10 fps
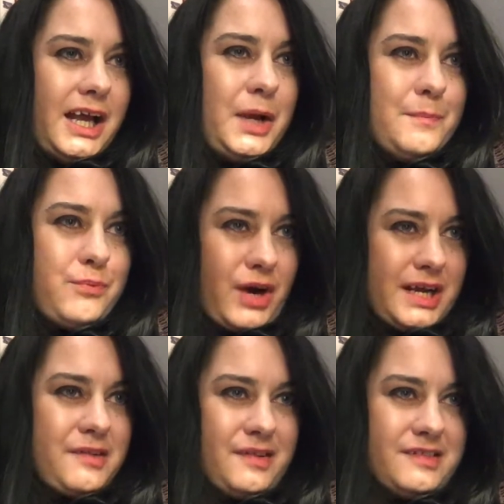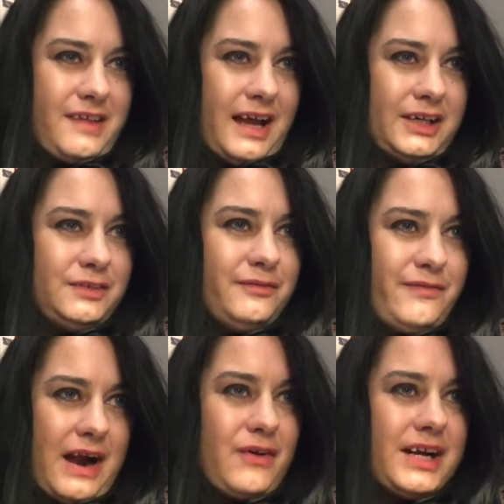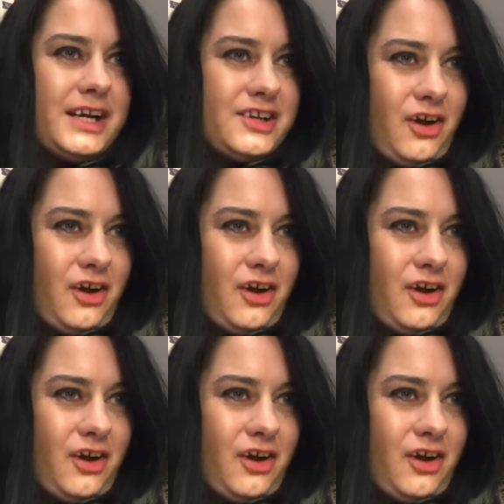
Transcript: it breaks it down very